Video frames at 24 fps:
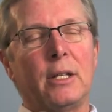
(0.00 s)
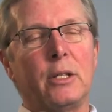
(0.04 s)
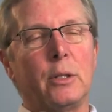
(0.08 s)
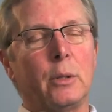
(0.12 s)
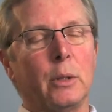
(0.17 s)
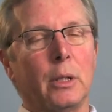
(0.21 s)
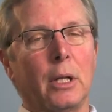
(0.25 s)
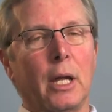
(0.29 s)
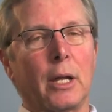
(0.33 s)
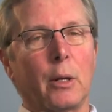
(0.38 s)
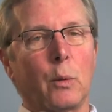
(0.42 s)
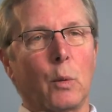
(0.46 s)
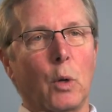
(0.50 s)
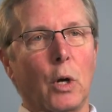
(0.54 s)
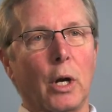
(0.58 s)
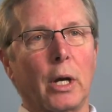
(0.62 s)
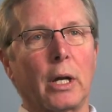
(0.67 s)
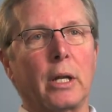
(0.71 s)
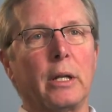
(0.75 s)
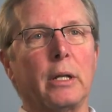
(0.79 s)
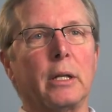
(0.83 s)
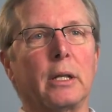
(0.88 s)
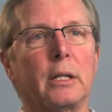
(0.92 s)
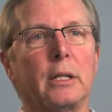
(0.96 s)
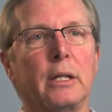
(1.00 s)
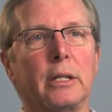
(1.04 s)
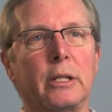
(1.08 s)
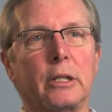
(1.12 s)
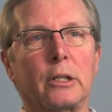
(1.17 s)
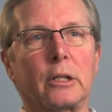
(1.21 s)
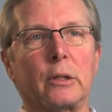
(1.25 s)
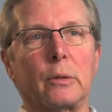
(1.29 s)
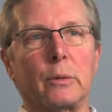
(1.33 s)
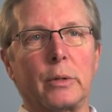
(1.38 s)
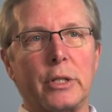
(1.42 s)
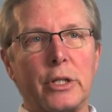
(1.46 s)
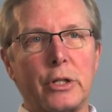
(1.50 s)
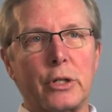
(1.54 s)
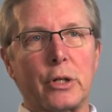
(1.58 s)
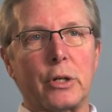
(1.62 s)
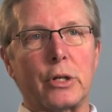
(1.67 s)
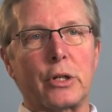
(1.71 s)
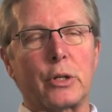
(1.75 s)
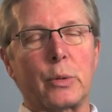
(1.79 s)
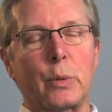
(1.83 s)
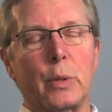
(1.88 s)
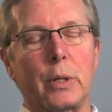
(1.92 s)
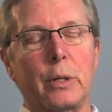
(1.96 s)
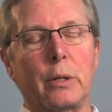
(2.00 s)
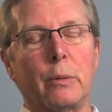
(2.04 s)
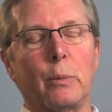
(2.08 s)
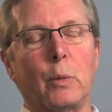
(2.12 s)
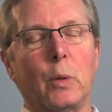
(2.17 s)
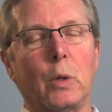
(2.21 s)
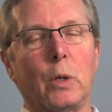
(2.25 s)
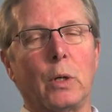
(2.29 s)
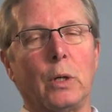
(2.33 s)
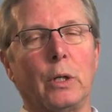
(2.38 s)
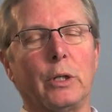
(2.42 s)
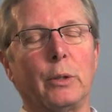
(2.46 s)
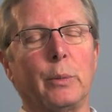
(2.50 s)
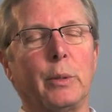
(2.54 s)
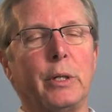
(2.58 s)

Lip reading: do a lot of work in the clinical research world.